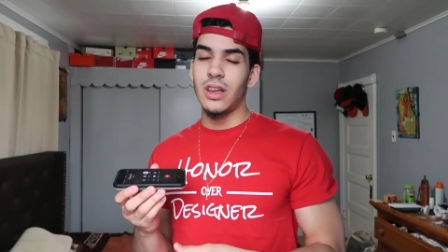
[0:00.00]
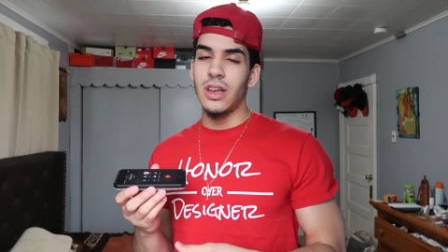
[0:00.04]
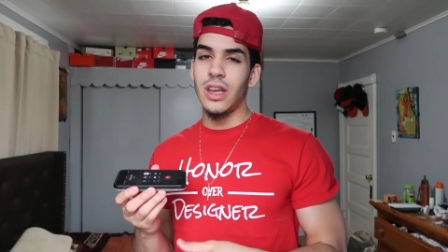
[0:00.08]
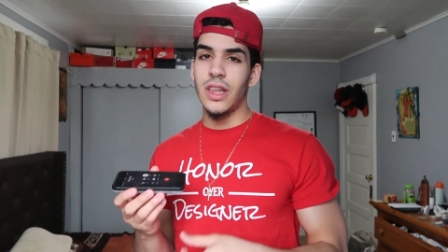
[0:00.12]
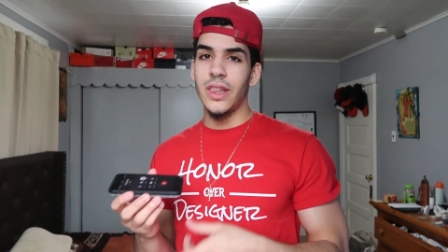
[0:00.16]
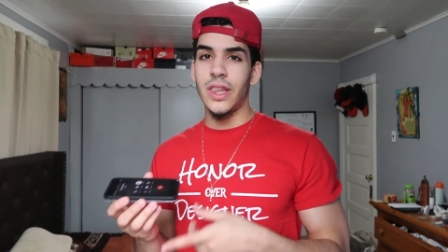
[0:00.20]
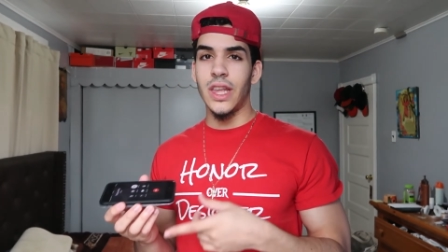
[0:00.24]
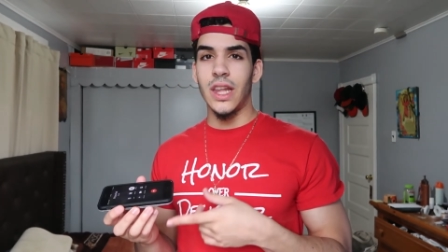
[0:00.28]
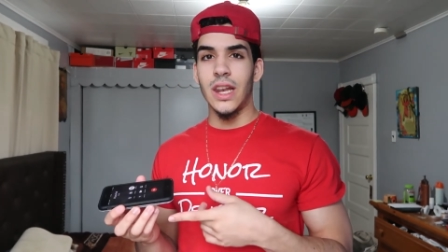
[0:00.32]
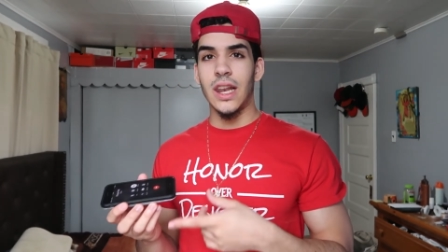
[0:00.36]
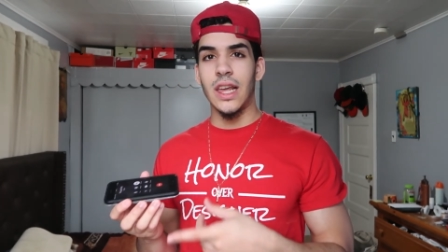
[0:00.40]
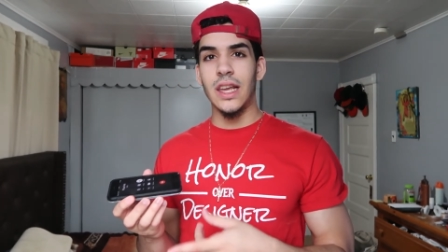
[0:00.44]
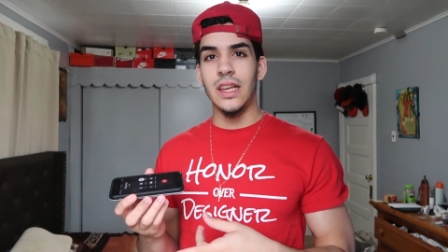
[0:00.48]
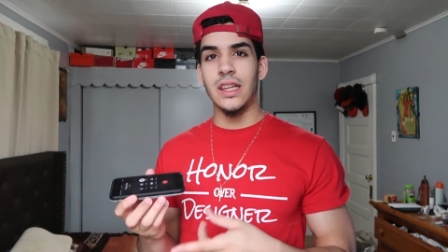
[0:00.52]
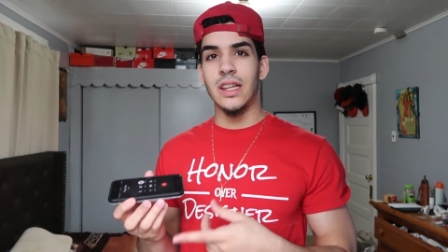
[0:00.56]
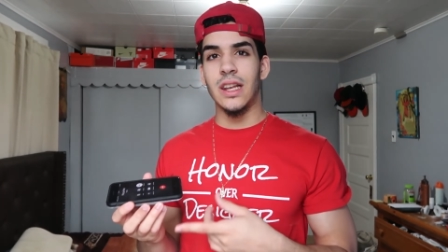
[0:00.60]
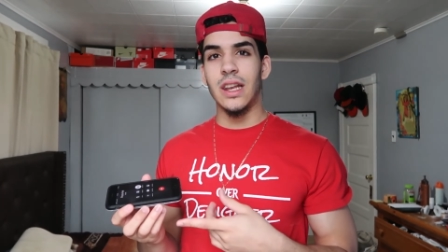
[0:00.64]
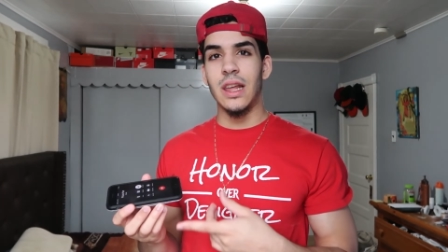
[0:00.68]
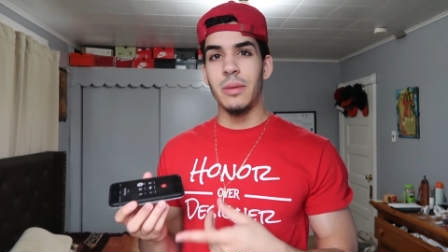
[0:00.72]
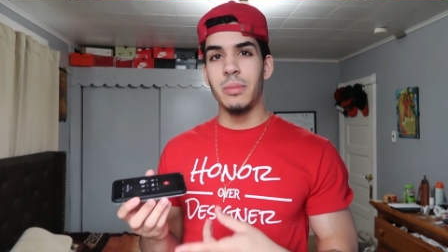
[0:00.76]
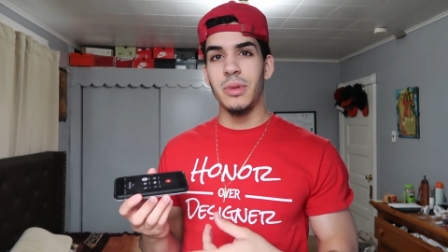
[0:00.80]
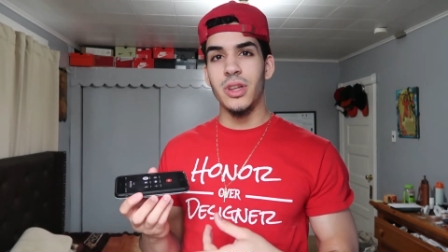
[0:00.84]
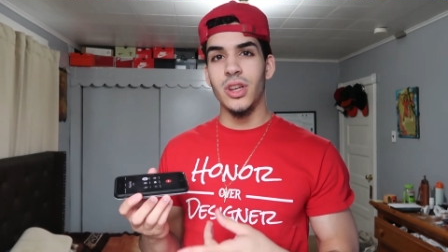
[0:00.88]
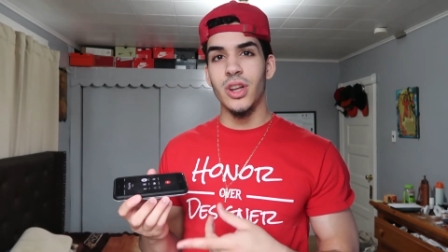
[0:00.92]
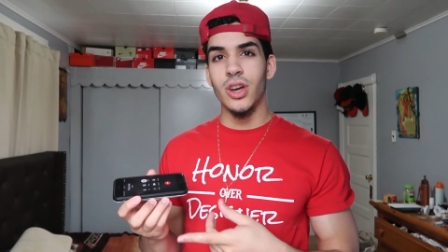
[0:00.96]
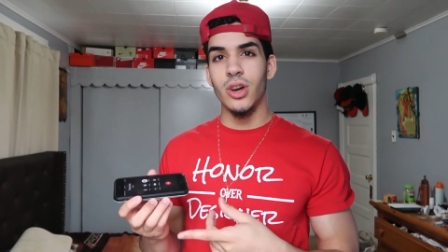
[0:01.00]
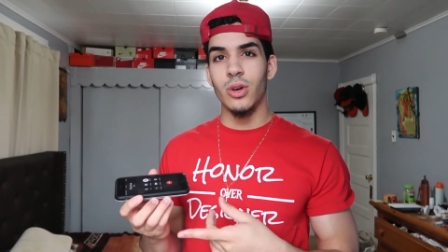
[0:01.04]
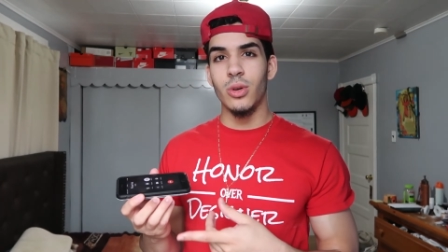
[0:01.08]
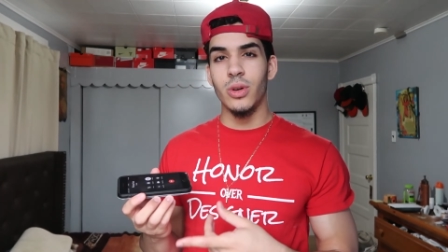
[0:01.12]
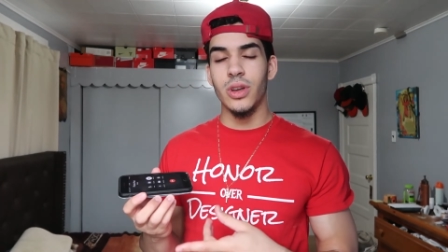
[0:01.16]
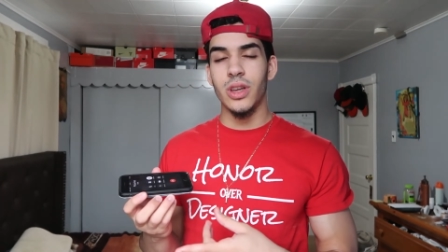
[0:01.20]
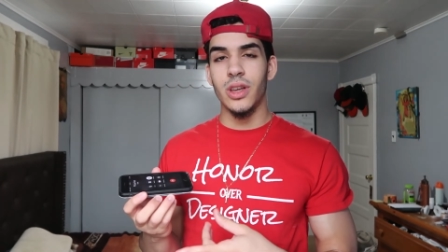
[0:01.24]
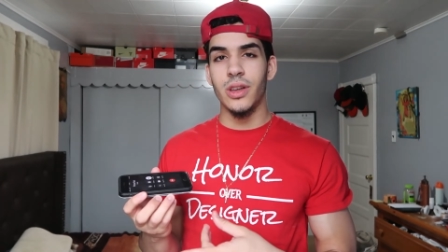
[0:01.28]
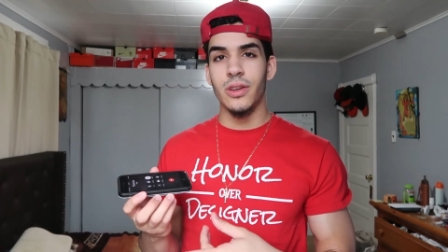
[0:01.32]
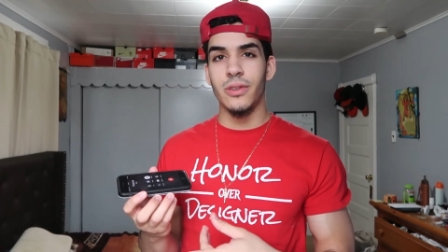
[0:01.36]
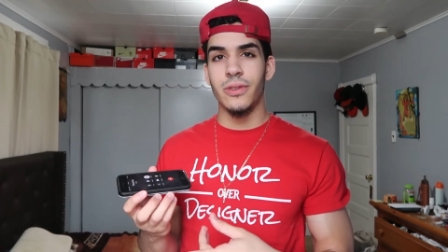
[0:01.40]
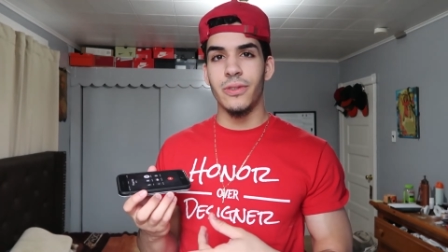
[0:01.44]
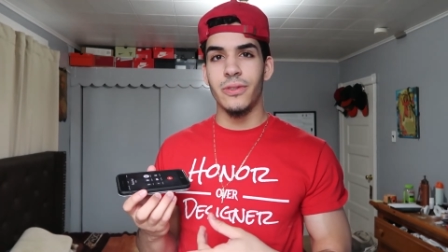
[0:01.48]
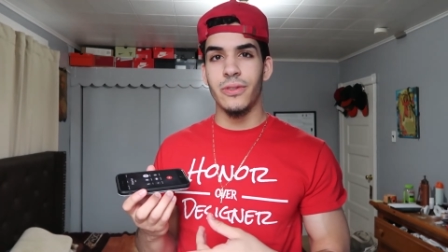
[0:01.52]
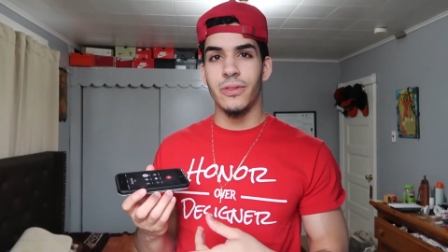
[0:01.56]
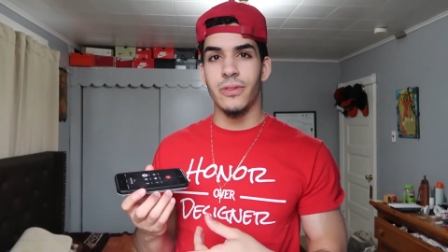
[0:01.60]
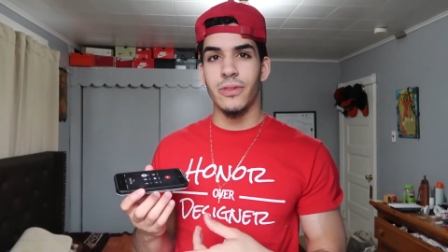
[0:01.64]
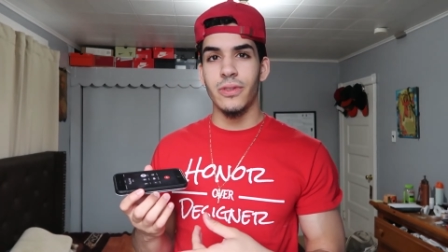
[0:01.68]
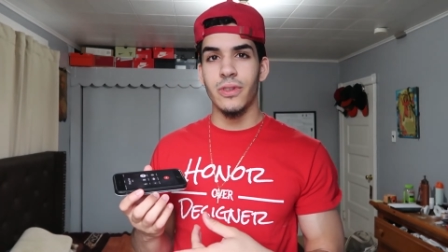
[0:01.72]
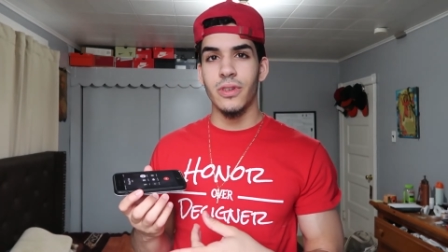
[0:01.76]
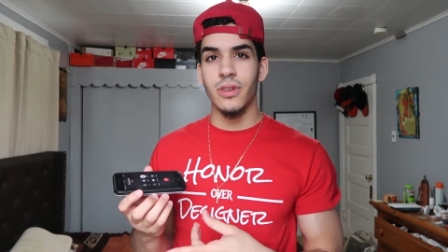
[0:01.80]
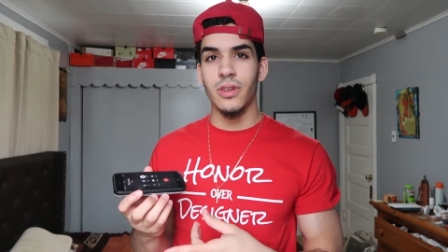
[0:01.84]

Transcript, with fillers: and then like let me know if